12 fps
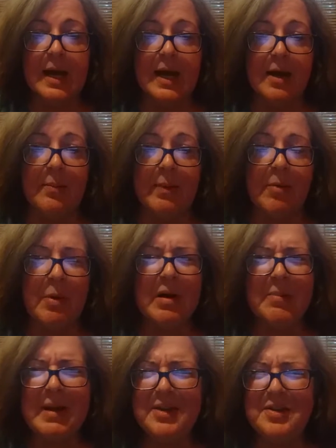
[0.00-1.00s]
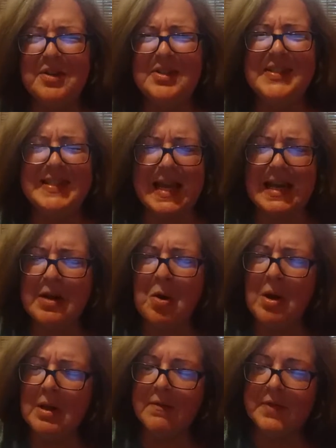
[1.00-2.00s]
I recommend setting
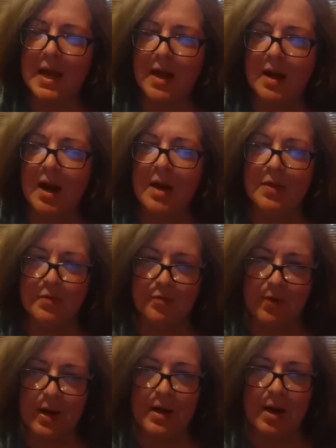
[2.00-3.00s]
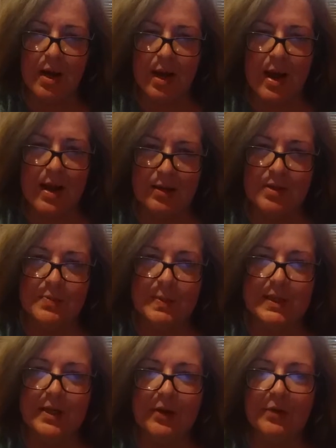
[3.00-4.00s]
all of that on the front end,
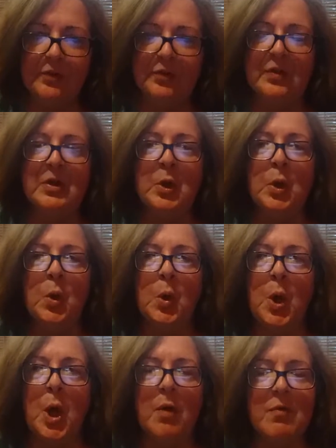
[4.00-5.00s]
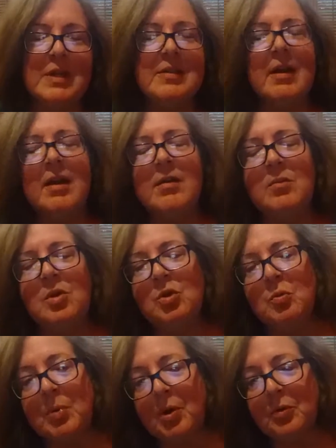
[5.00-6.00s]
because every time
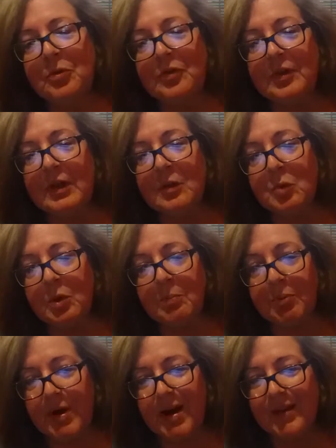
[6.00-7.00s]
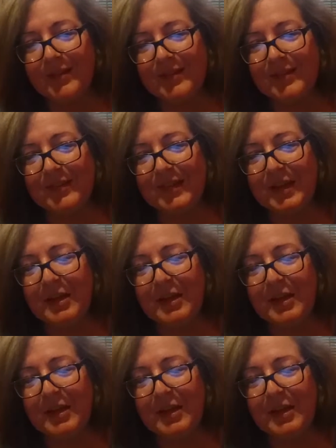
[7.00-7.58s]
you post in WordPress,